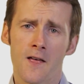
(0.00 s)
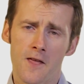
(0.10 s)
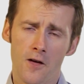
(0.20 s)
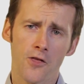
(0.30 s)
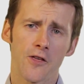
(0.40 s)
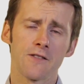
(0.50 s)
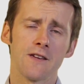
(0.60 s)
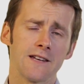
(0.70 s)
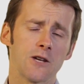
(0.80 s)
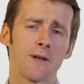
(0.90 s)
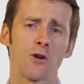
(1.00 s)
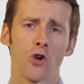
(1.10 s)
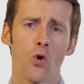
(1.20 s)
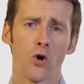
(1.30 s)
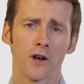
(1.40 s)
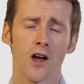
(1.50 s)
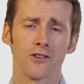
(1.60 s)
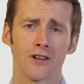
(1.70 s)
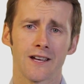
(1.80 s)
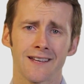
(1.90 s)
The other thing that you need to be good at
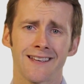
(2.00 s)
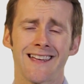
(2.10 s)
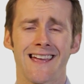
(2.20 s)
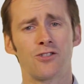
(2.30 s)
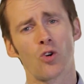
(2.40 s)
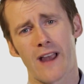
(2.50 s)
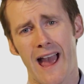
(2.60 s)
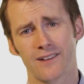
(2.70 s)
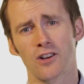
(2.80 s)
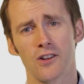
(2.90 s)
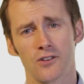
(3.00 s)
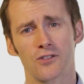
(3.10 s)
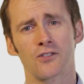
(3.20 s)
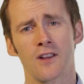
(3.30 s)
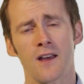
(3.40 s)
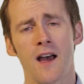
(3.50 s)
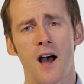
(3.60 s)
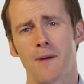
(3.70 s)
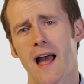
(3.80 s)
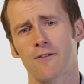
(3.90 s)
organising is your candidates.
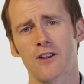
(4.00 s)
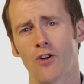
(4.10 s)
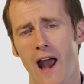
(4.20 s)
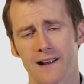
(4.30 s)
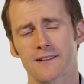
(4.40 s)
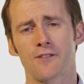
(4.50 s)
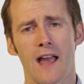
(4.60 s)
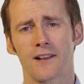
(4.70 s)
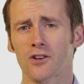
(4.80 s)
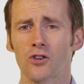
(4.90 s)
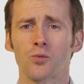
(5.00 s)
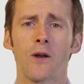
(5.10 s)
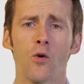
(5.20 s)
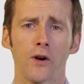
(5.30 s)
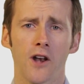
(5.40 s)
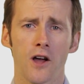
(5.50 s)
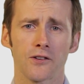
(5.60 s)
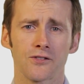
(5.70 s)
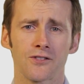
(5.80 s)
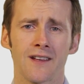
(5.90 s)
And by having your active candidates well
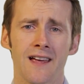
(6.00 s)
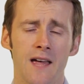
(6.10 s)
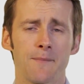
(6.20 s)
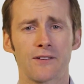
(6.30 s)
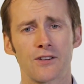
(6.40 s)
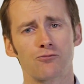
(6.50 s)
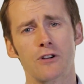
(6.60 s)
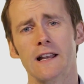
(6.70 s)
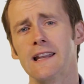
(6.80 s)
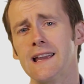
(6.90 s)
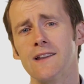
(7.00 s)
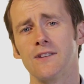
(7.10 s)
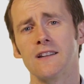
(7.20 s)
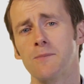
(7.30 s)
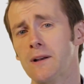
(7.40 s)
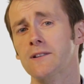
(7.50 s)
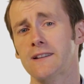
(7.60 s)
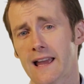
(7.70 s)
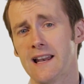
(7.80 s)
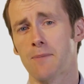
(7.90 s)
organised, it makes it really easy to build a
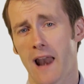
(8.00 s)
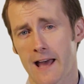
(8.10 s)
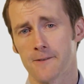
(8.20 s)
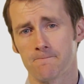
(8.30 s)
daily plan.